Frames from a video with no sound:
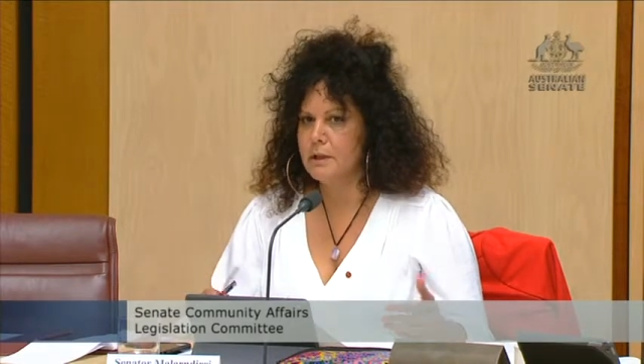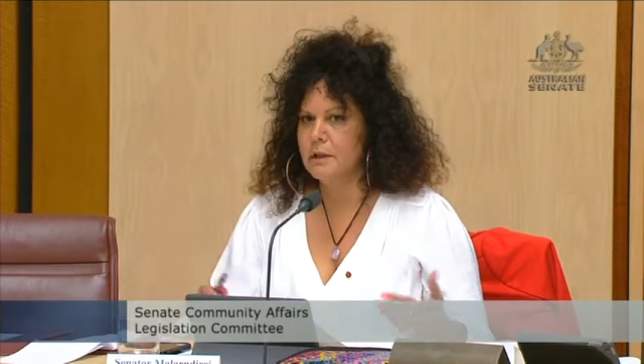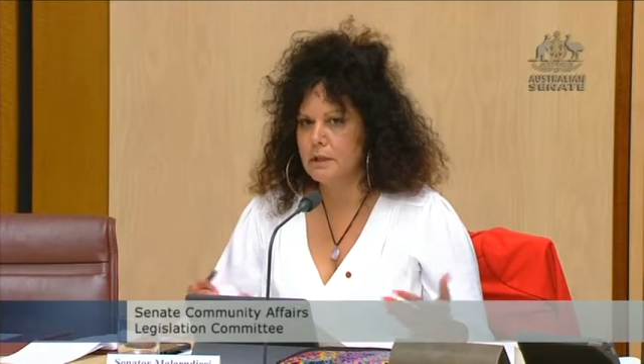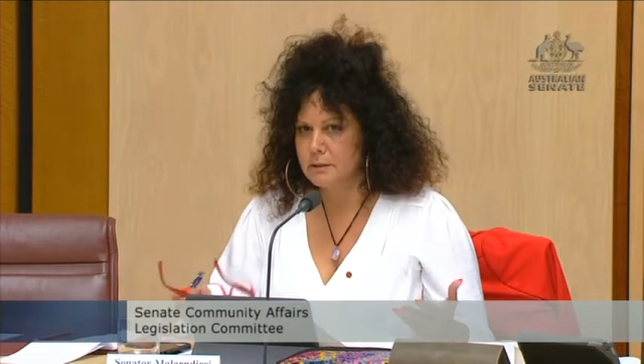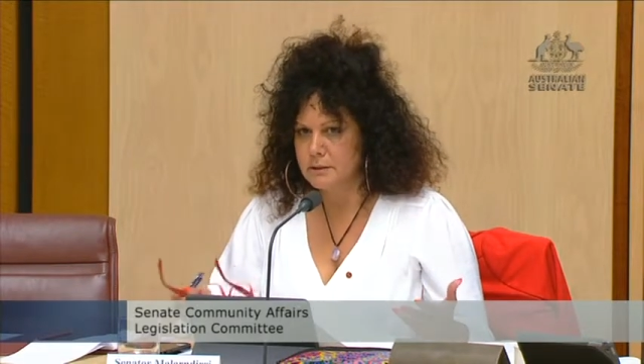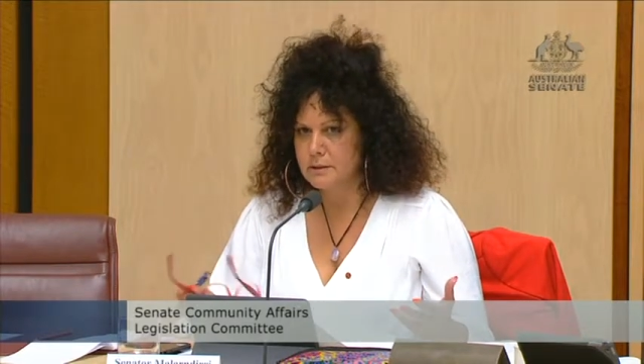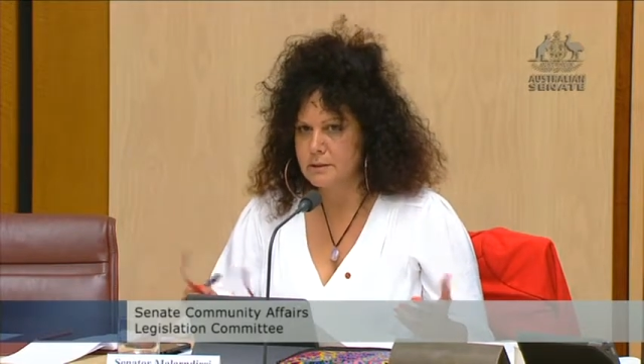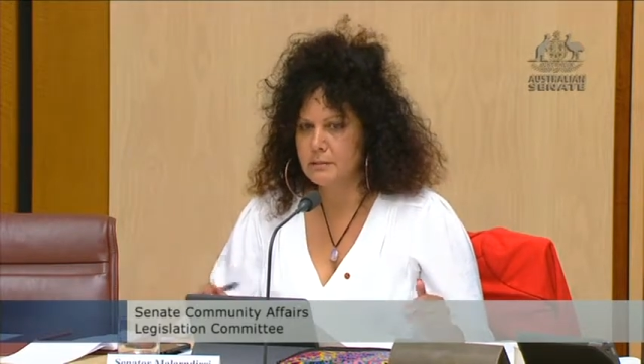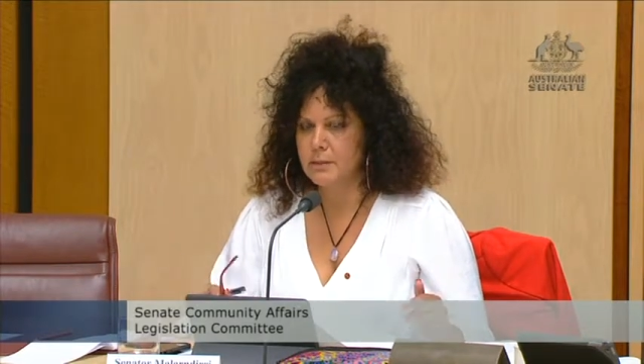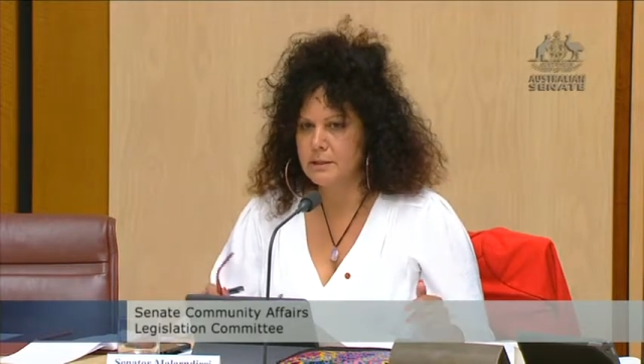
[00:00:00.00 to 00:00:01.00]
hence
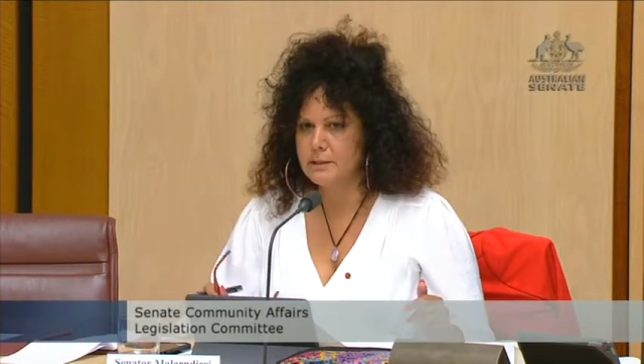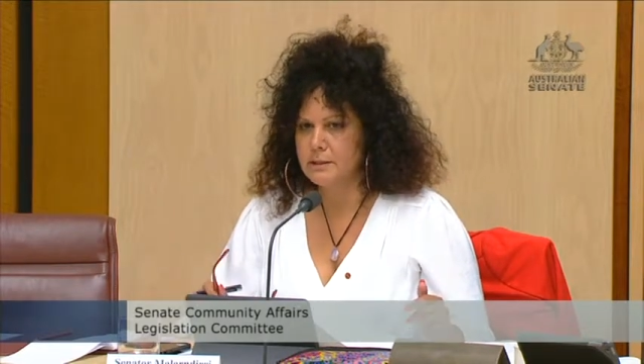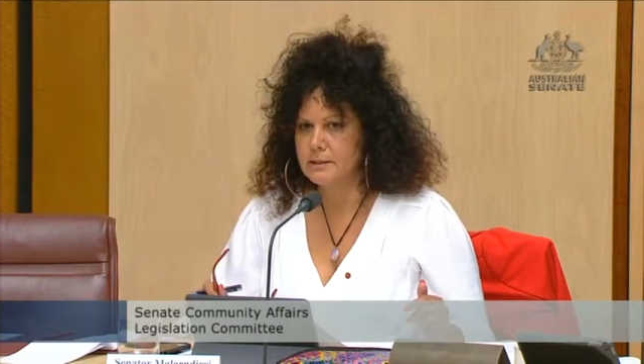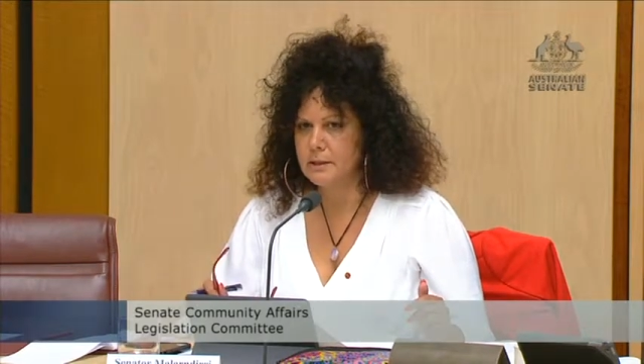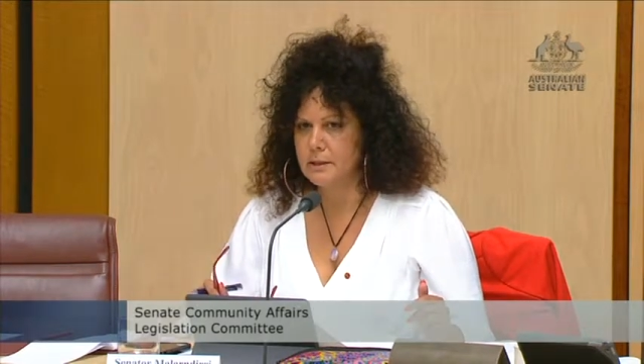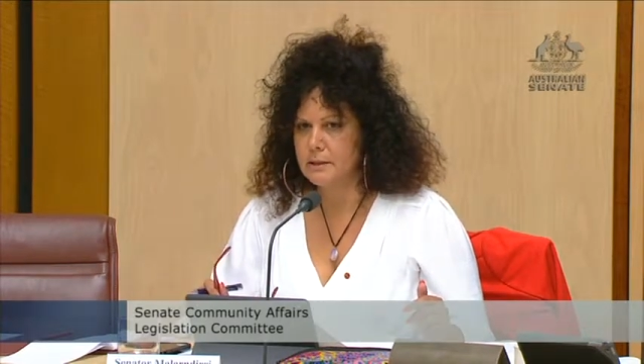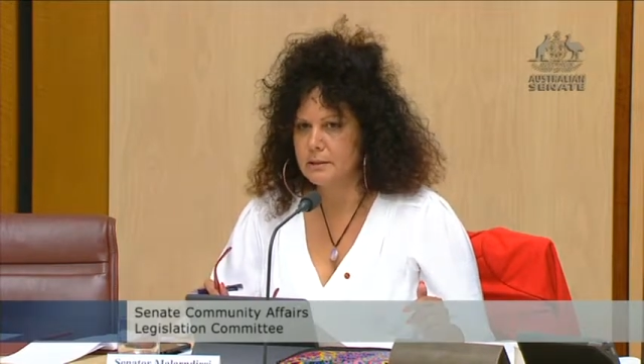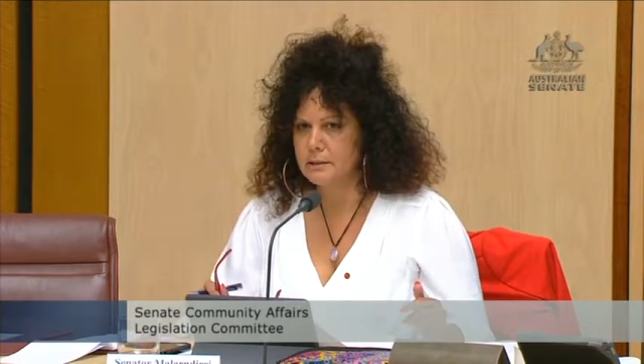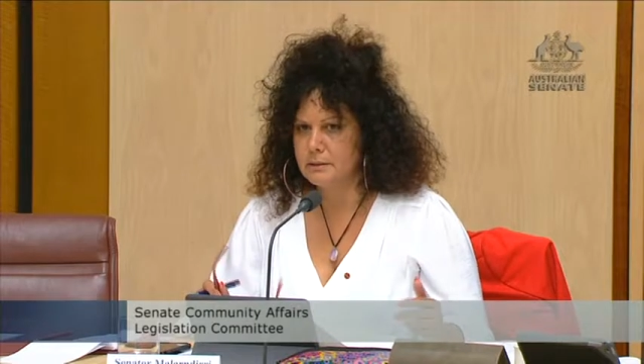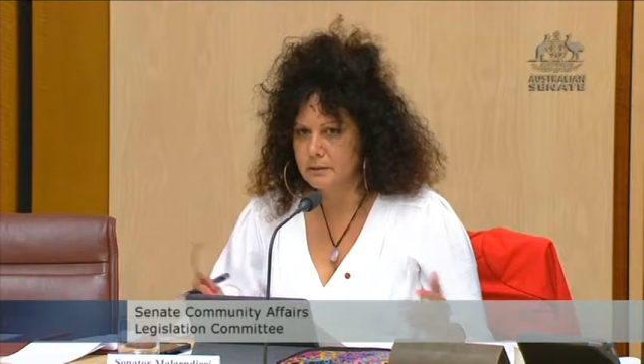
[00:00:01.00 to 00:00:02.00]
the basics card
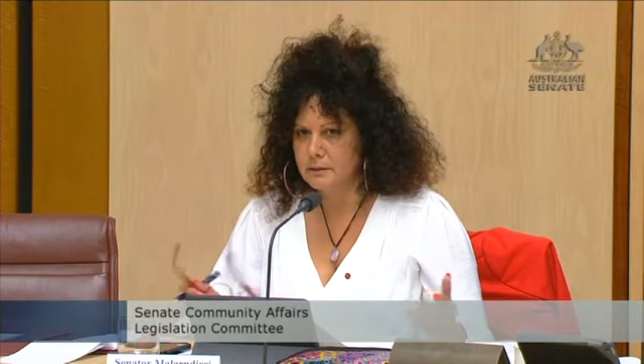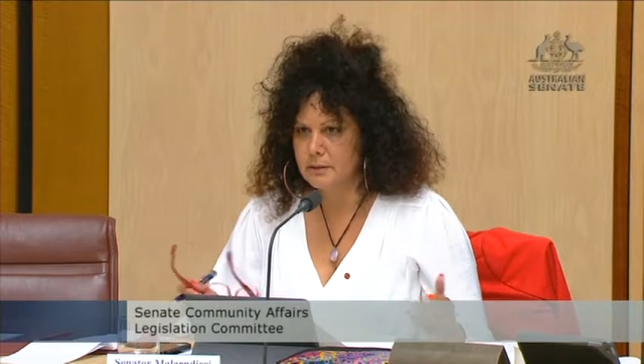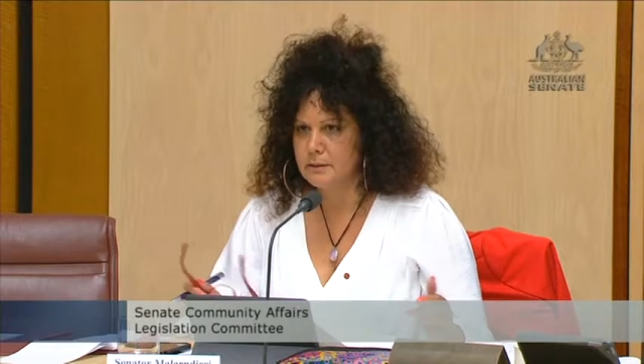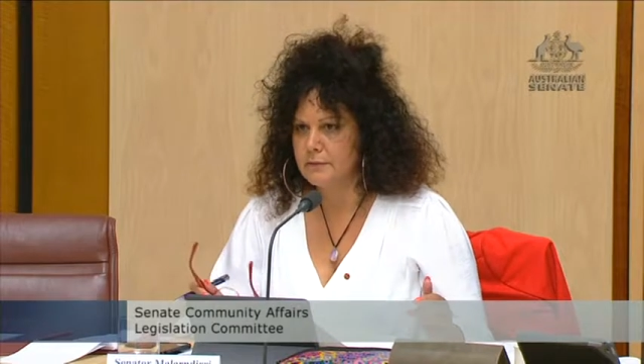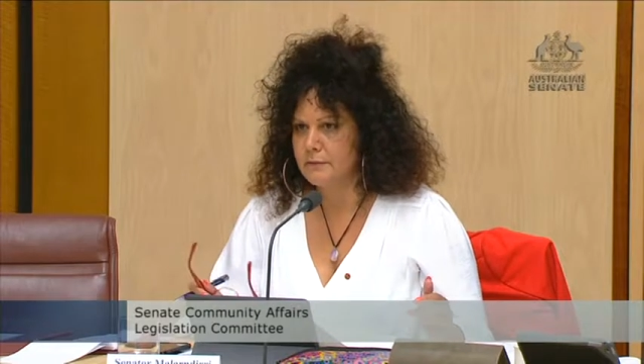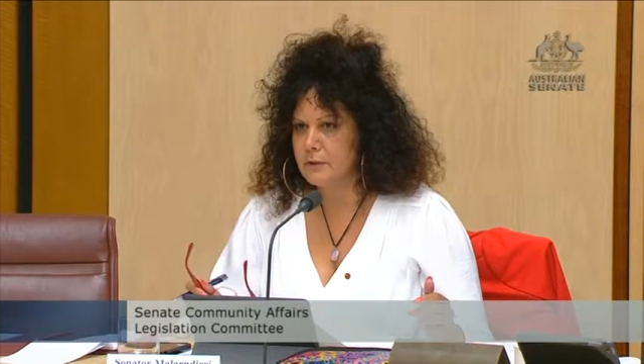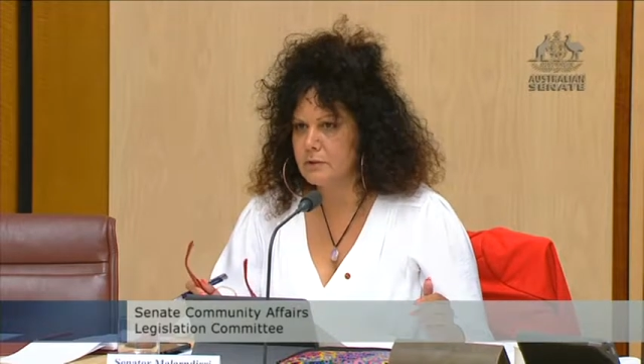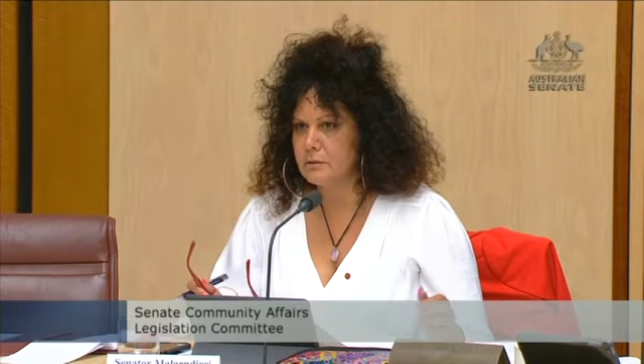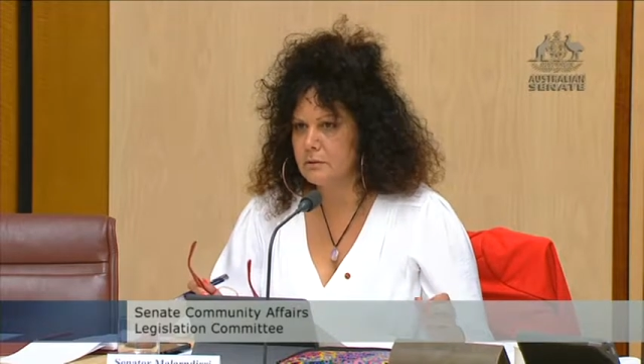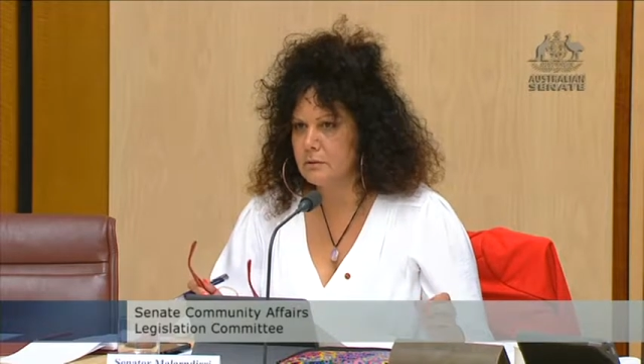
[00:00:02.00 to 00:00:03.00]
and the
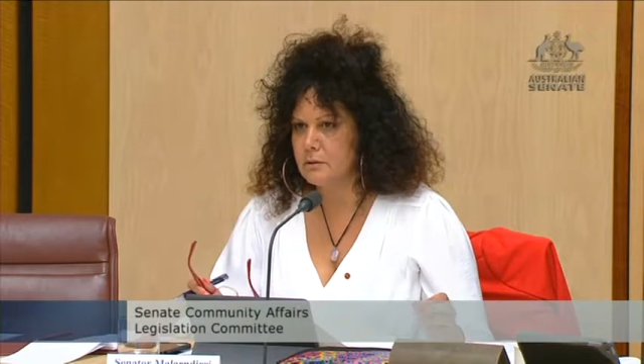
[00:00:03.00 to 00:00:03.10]
intervention?